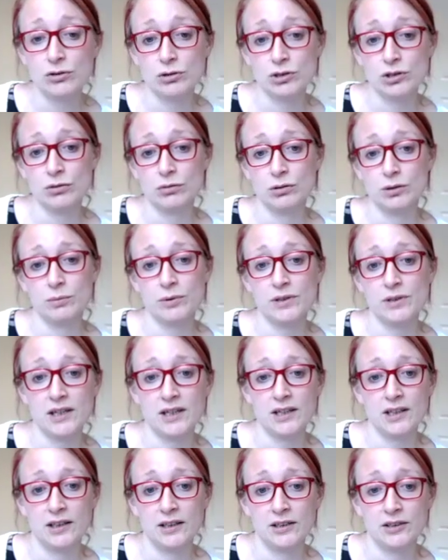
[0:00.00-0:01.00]
school, in, in
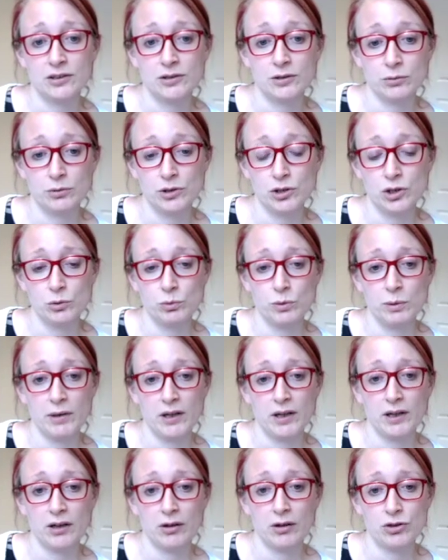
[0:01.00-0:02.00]
particular, do, should we be
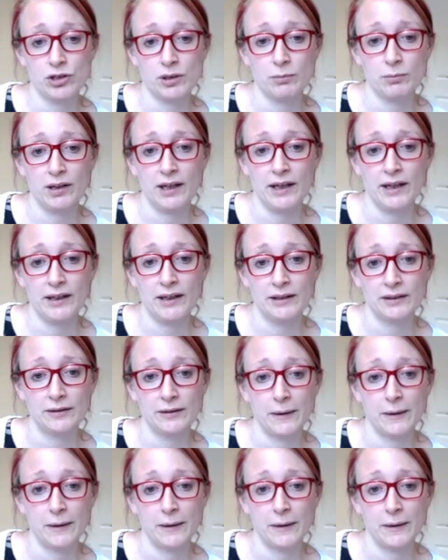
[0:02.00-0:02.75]
encouraging play?